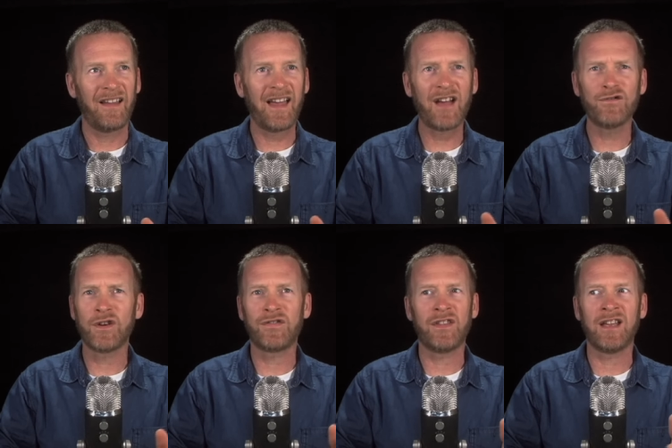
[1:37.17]

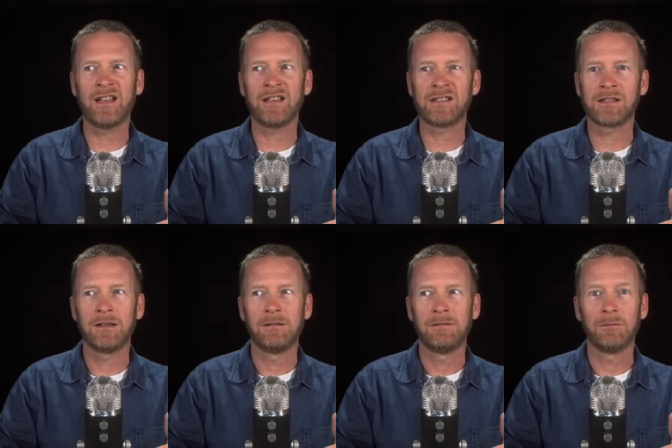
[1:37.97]
everything is,
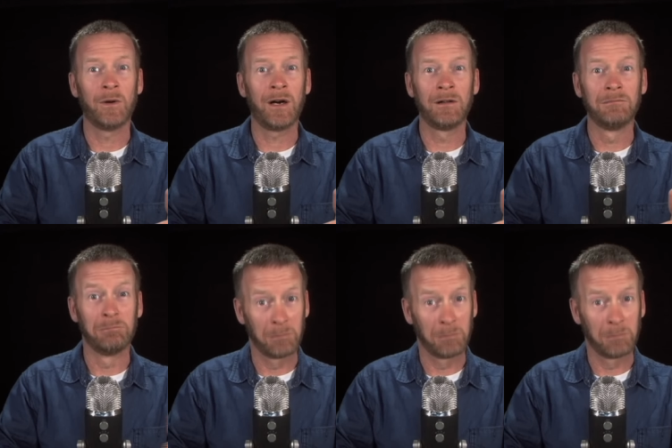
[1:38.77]
well,